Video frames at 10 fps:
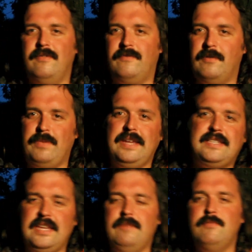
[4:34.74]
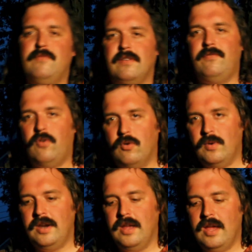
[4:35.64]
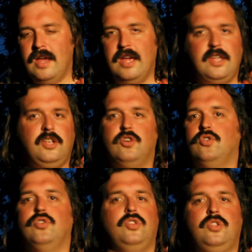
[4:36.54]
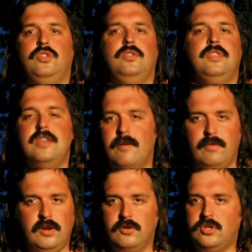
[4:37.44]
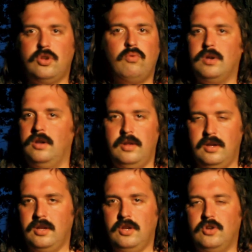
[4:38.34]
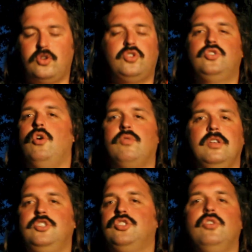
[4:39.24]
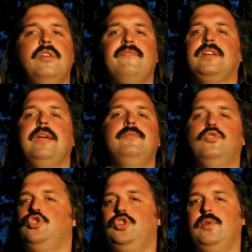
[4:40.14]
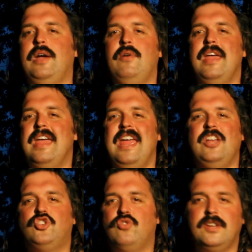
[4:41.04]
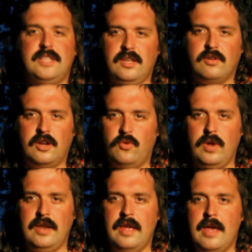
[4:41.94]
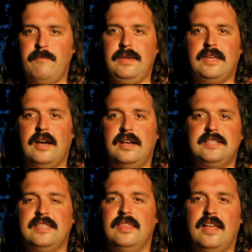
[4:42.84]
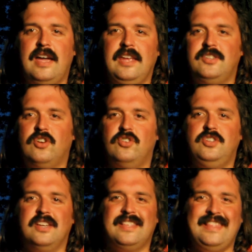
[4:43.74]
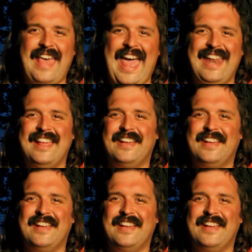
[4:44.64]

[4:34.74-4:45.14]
For BC, moving forward, you're so good. You're so good. Just turn every game into a shootout and trust that you're going to win, because the Lions are just that